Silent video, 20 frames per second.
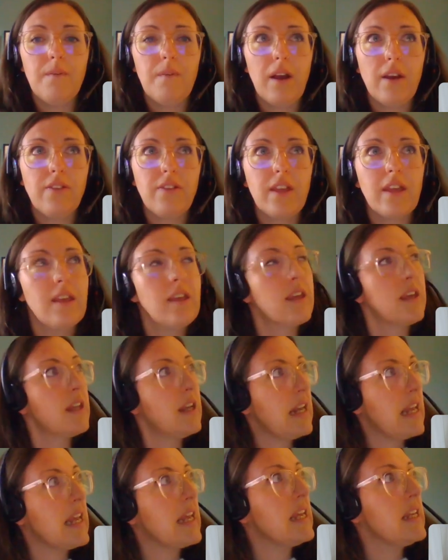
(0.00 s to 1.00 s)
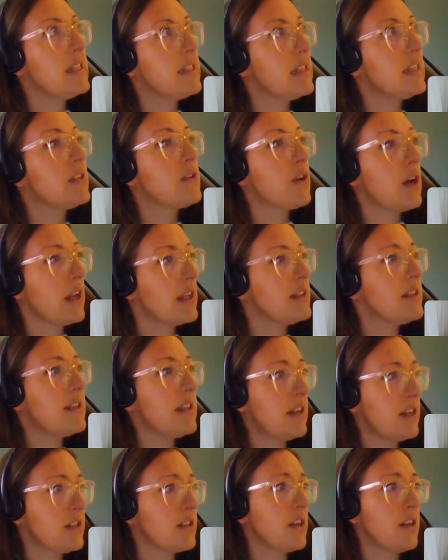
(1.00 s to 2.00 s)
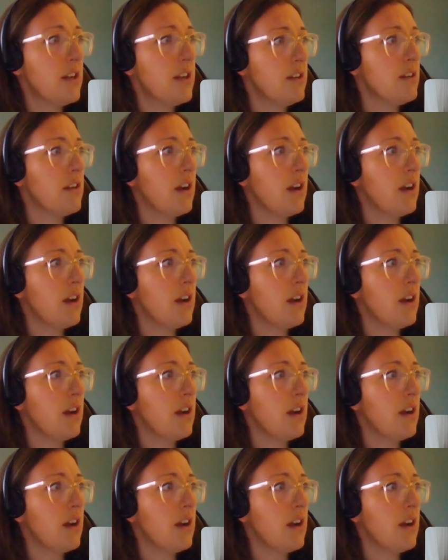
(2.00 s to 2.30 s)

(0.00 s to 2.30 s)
I think an easy transition.